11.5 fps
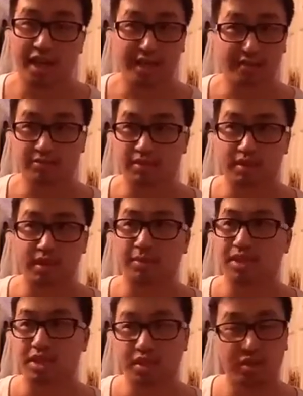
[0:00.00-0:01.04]
And
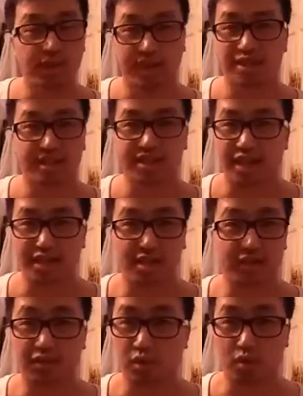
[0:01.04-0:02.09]
I mean, do
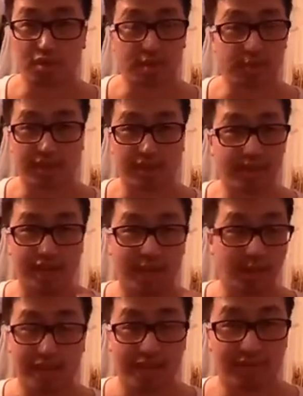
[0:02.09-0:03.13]
exercises, of course. I mean,
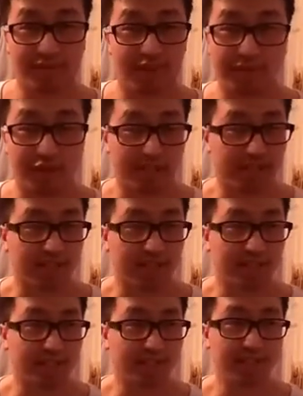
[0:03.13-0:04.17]
I'm an advocate for
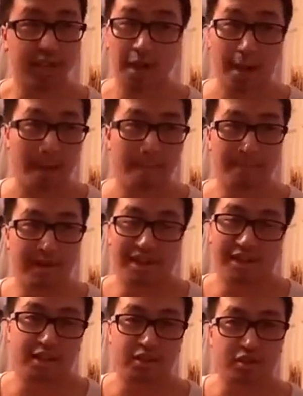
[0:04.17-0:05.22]
exercises,
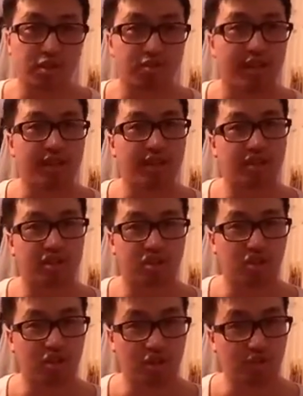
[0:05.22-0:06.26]
but you know, just try not
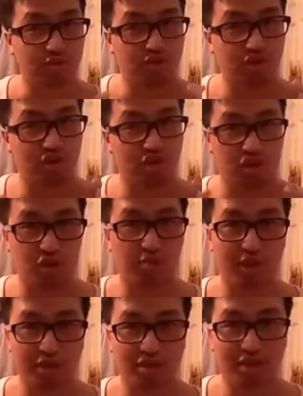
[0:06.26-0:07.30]
to do
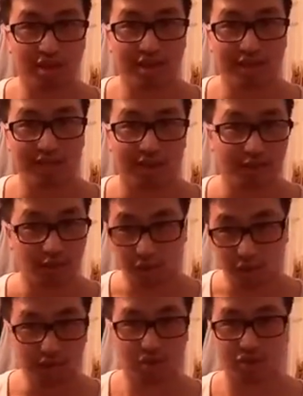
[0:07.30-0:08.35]
too much. If
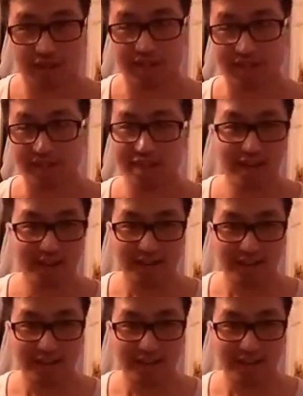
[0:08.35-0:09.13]
you're overtraining,